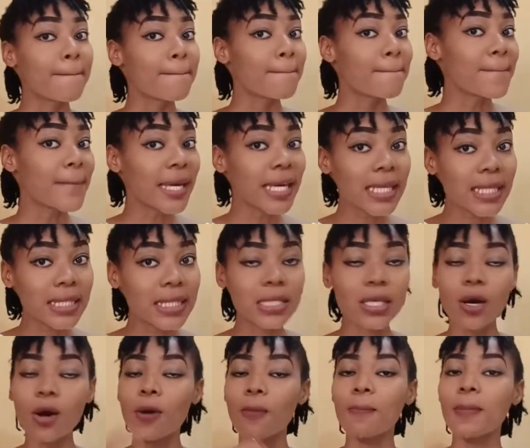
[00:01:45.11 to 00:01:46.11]
Mint
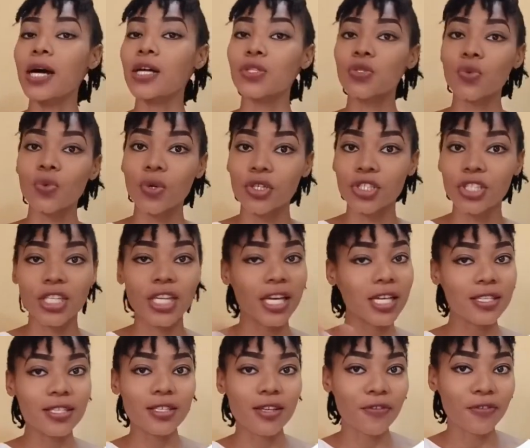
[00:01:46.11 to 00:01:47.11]
or mouthwash can
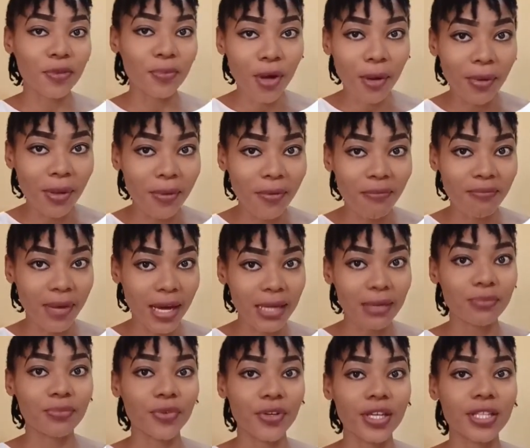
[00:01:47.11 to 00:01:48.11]
solve the problem of
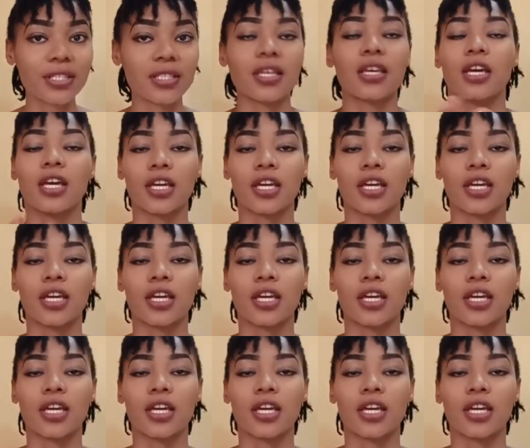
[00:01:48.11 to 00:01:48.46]
bad breath.